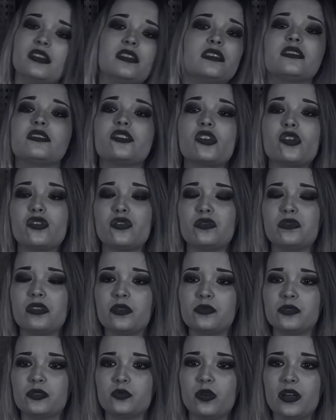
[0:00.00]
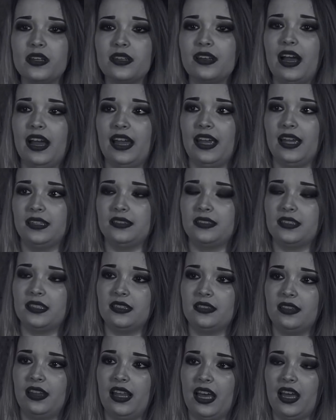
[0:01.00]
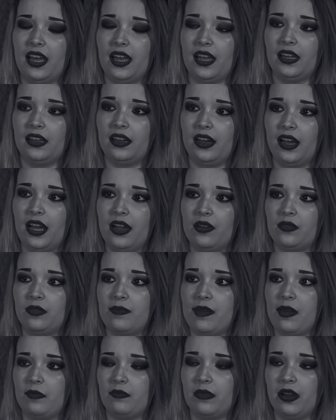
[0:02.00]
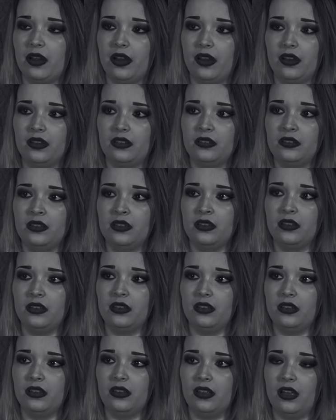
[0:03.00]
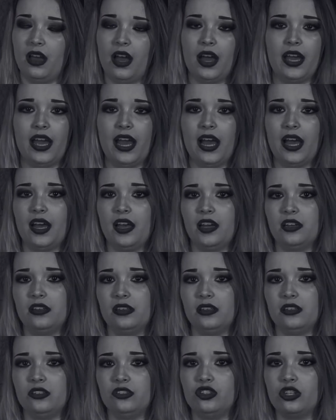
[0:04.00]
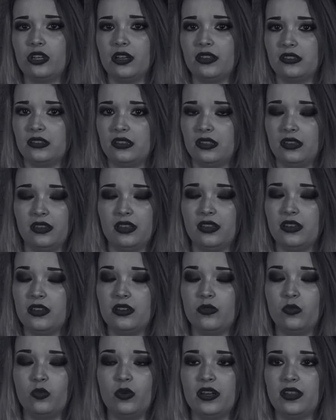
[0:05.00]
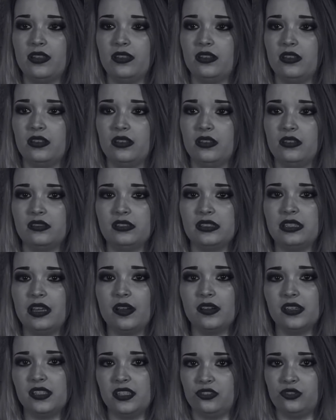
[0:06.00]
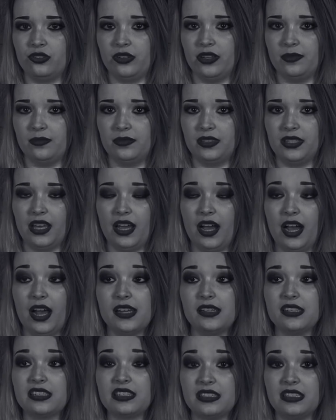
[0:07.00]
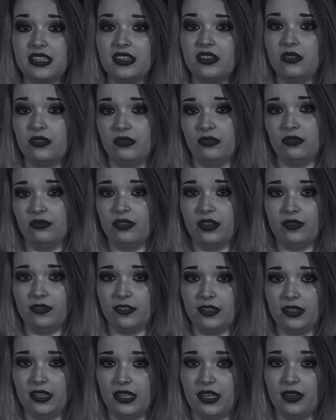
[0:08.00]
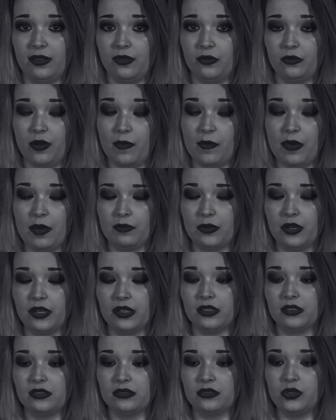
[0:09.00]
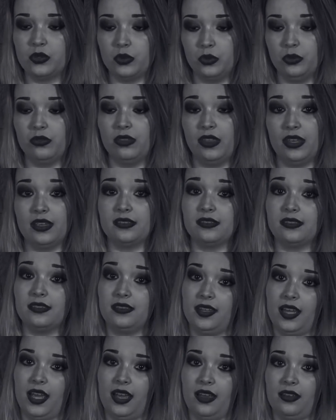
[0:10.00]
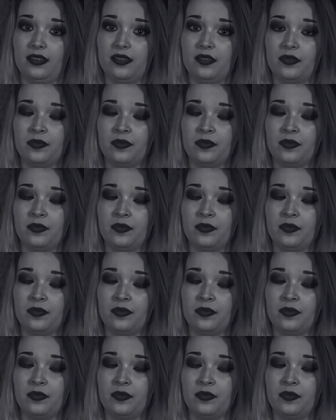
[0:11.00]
So there was one night that I remember I had just the one of the scariest dreams that I still vividly remember to this day.